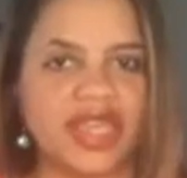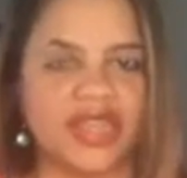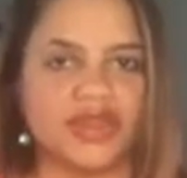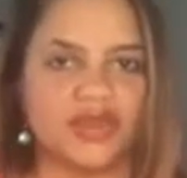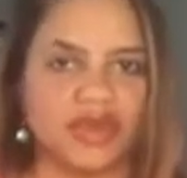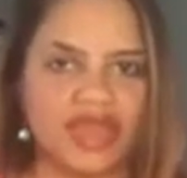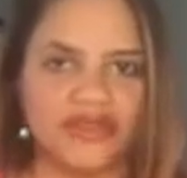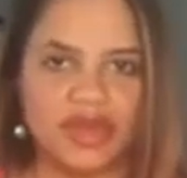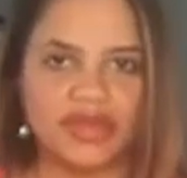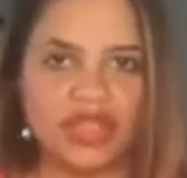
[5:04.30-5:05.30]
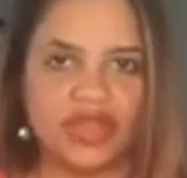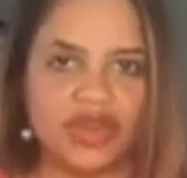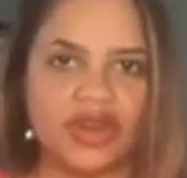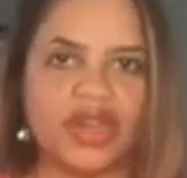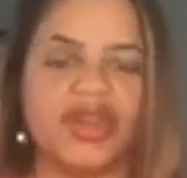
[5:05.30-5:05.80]
and you give them the
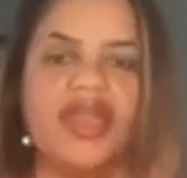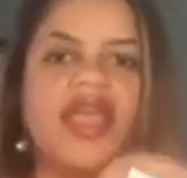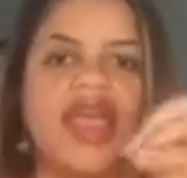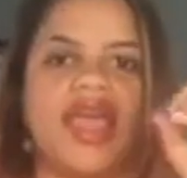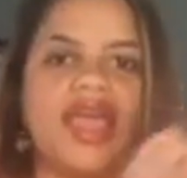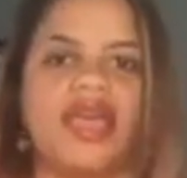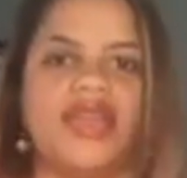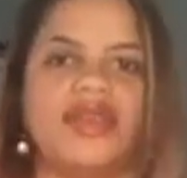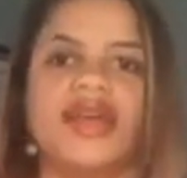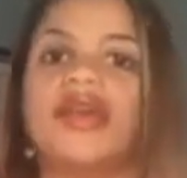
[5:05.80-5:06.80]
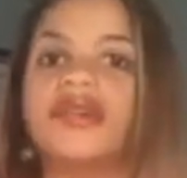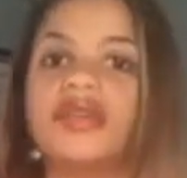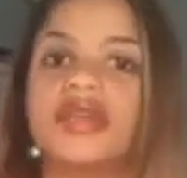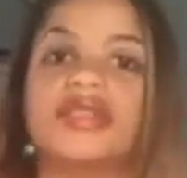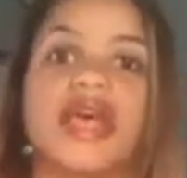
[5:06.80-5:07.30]
urine, and the doctor
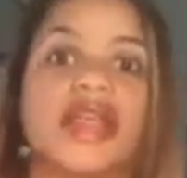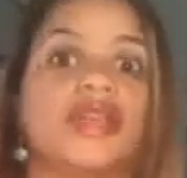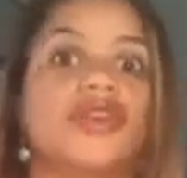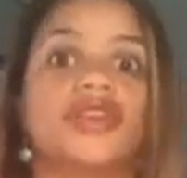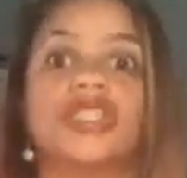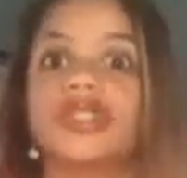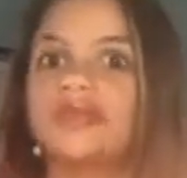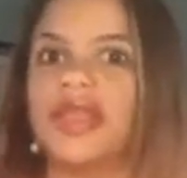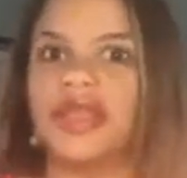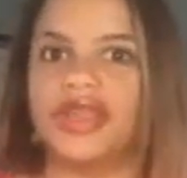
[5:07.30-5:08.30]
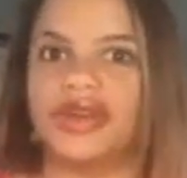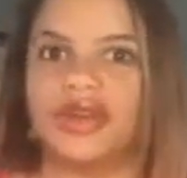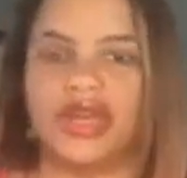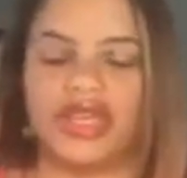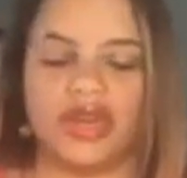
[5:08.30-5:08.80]
looks at it and you're spilling
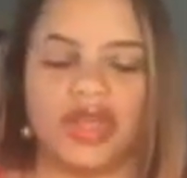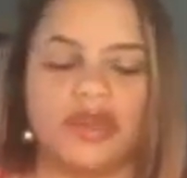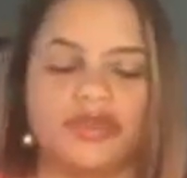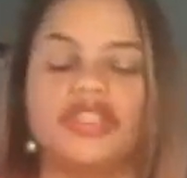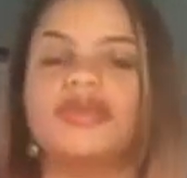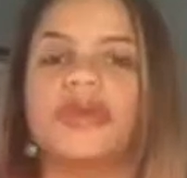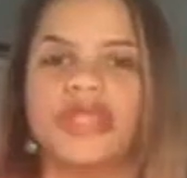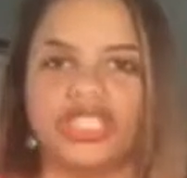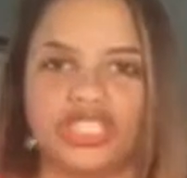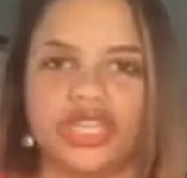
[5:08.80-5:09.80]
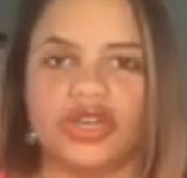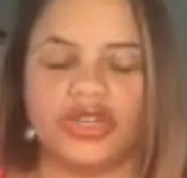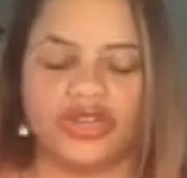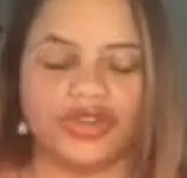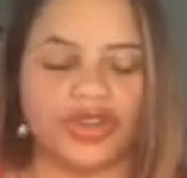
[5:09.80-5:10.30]
urine, and you're spilling sugar
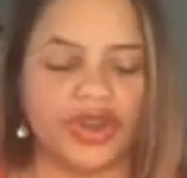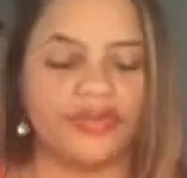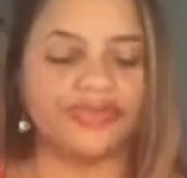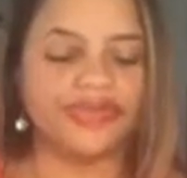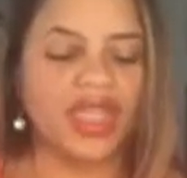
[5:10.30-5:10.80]
in your urine.